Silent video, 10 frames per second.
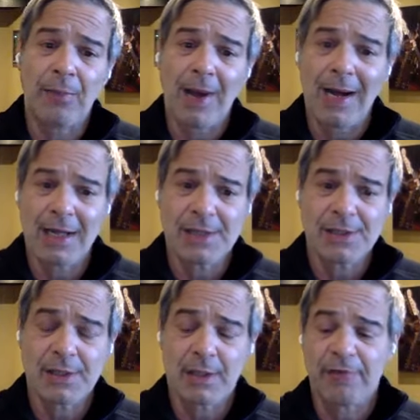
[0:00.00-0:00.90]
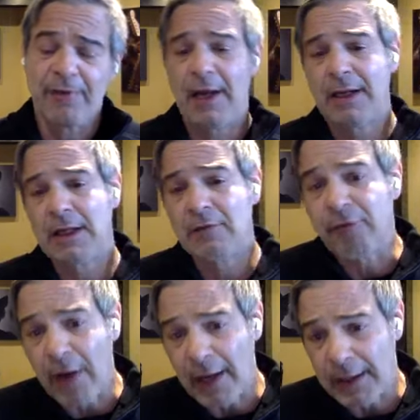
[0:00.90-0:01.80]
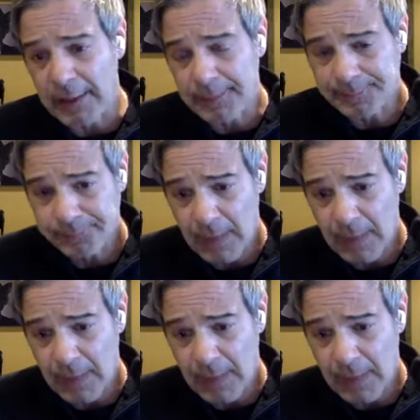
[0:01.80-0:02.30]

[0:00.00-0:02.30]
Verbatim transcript: bonds, uh, Fannie and Freddie,